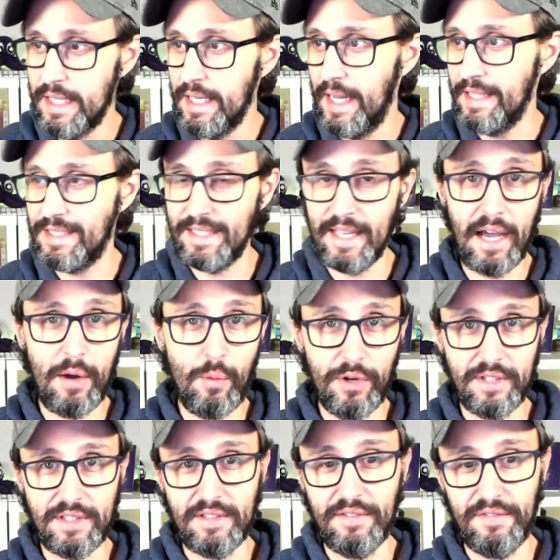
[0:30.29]
And today I
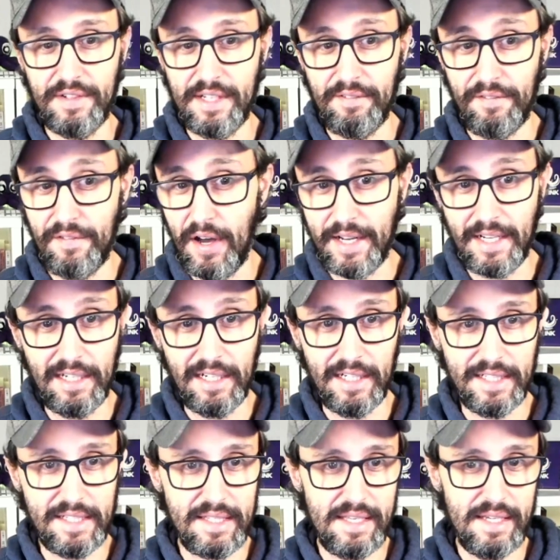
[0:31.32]
wanted to
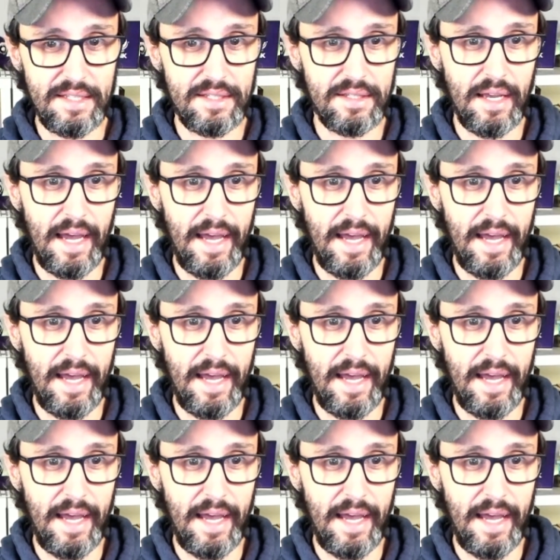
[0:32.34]
finalize this